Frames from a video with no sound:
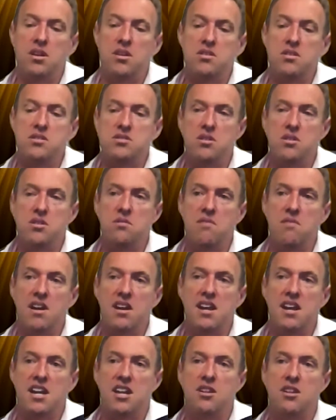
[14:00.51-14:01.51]
concern
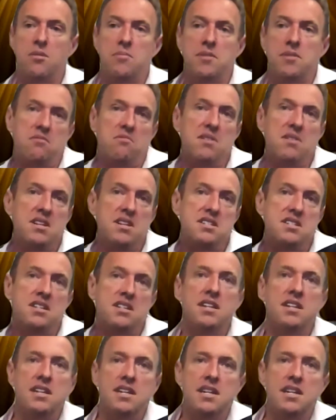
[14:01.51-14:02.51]
around economic risk
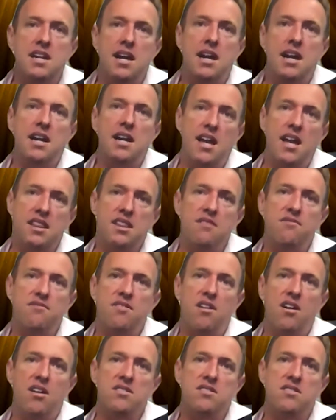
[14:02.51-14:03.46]
and the flight